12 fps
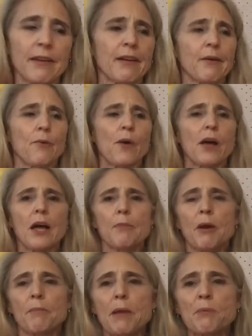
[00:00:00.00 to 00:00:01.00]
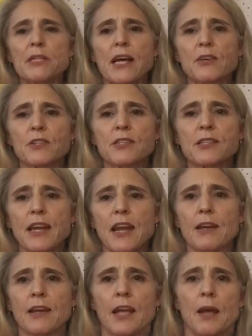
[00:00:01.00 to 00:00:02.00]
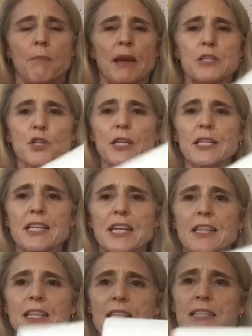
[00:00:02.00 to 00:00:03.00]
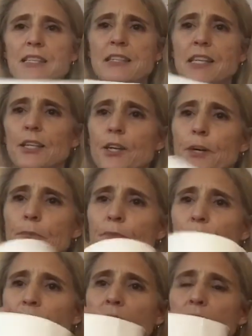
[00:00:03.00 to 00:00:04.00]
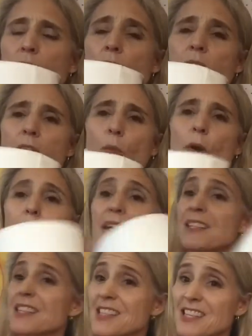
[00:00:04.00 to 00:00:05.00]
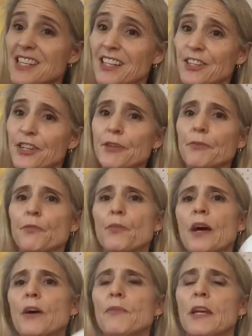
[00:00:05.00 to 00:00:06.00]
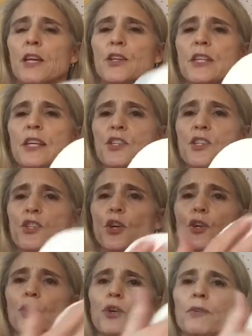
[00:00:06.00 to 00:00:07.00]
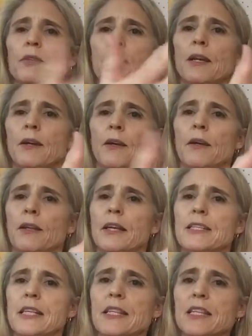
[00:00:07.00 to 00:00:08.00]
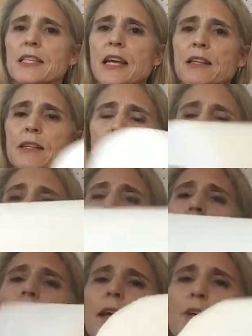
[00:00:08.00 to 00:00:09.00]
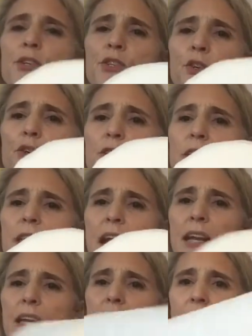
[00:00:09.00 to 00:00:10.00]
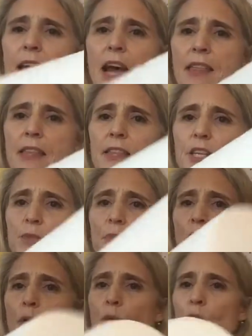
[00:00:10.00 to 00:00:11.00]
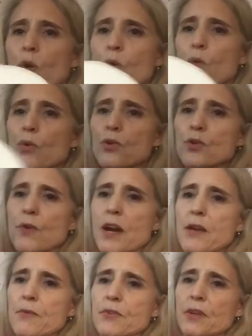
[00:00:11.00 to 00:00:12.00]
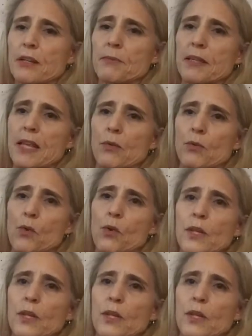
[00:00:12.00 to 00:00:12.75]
Well, I brought paper towels instead. But as you can see, this is a cylinder, okay? Now, what makes this a cylinder? Well, you see a circle that's at this end, and a circle's at that end, and then this part rolls, right? We talked about that rolling